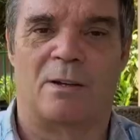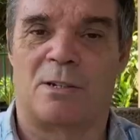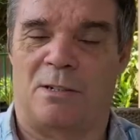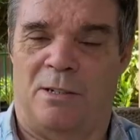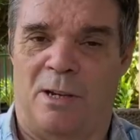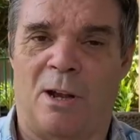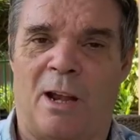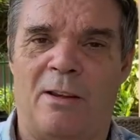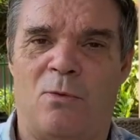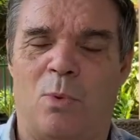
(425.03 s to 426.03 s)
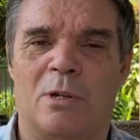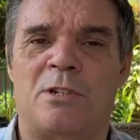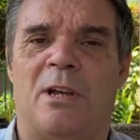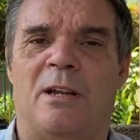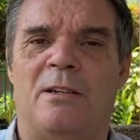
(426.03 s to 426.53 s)
because your life will
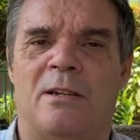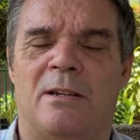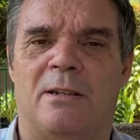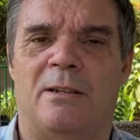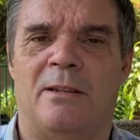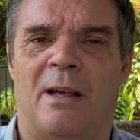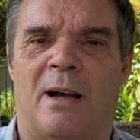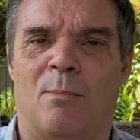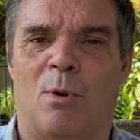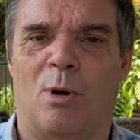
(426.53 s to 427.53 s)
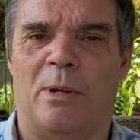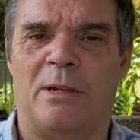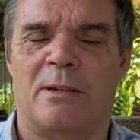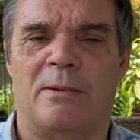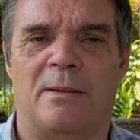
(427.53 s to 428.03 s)
change in that
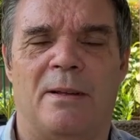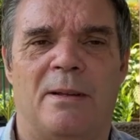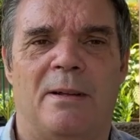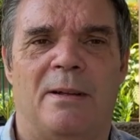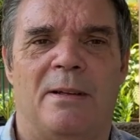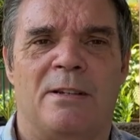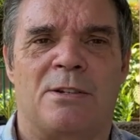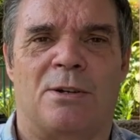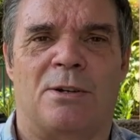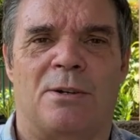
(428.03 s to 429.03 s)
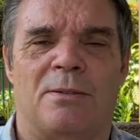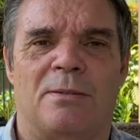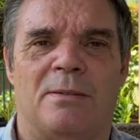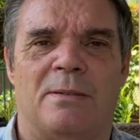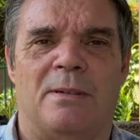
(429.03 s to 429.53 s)
moment. So
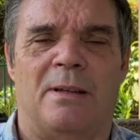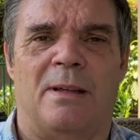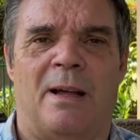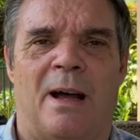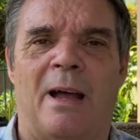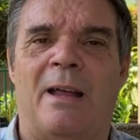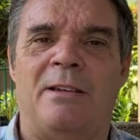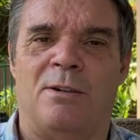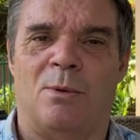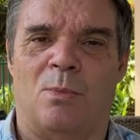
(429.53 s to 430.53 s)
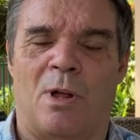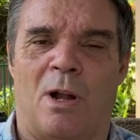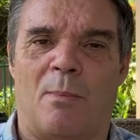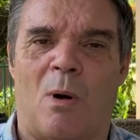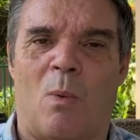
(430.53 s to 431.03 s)
I ended up with
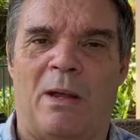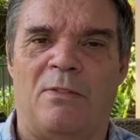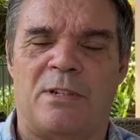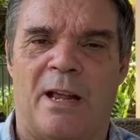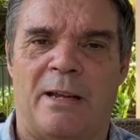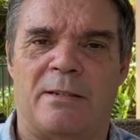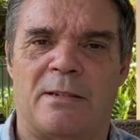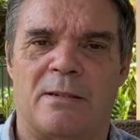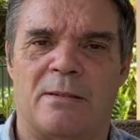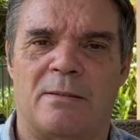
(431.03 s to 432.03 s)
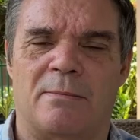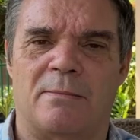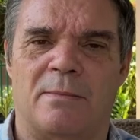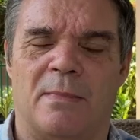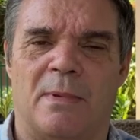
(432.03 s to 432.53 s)
all of my wife's debts,
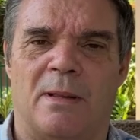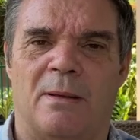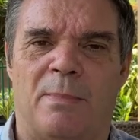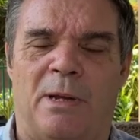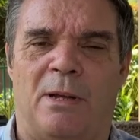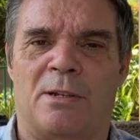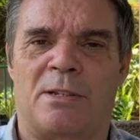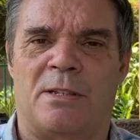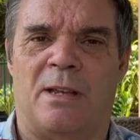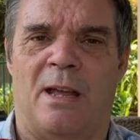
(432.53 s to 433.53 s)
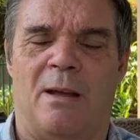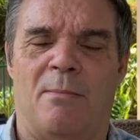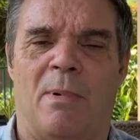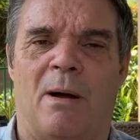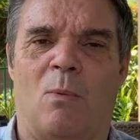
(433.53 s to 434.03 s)
because
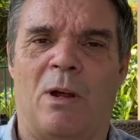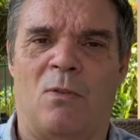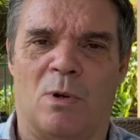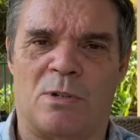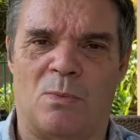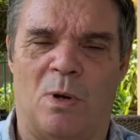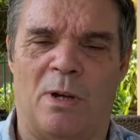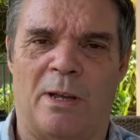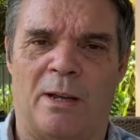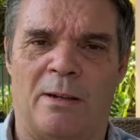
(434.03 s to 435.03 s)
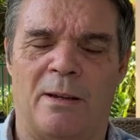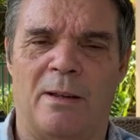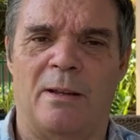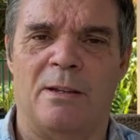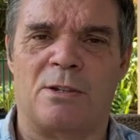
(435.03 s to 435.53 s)
my wife wasn't working.
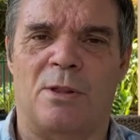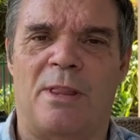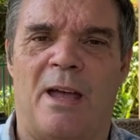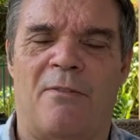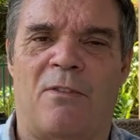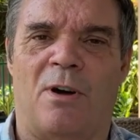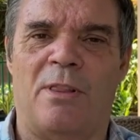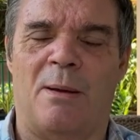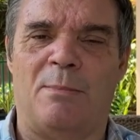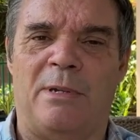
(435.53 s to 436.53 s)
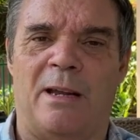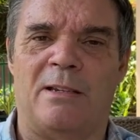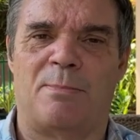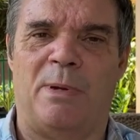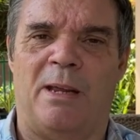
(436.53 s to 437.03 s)
So therefore, them
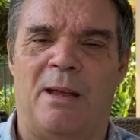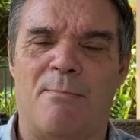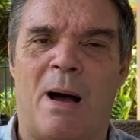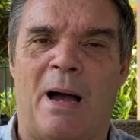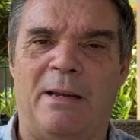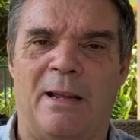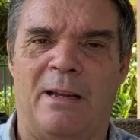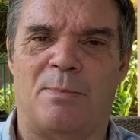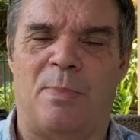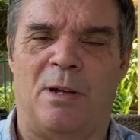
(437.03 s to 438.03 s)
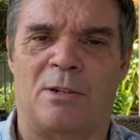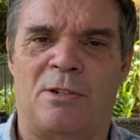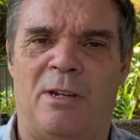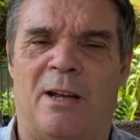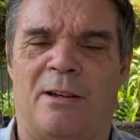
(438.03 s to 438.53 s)
debts became my debts, because
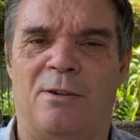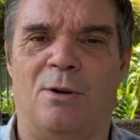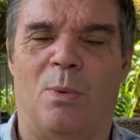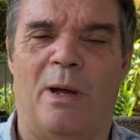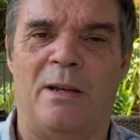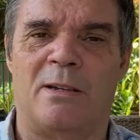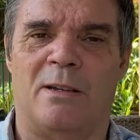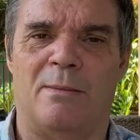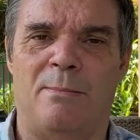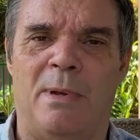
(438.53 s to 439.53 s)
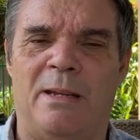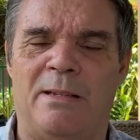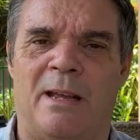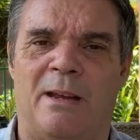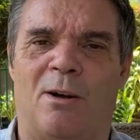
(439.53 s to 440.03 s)
she had no way to
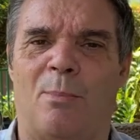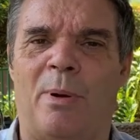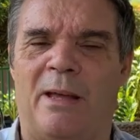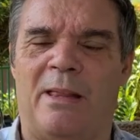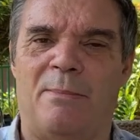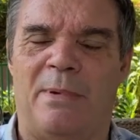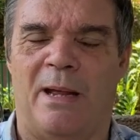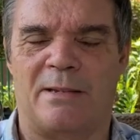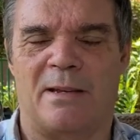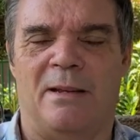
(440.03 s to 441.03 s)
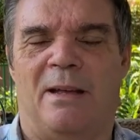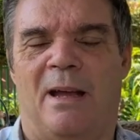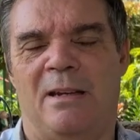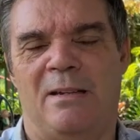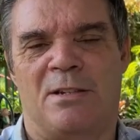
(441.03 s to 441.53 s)
maintain or pay them debts.
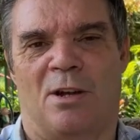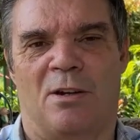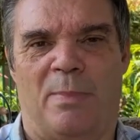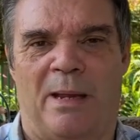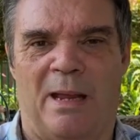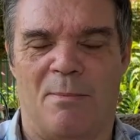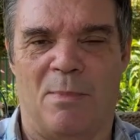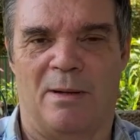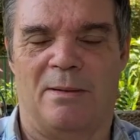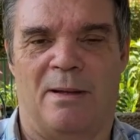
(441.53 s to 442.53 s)
And it sort of became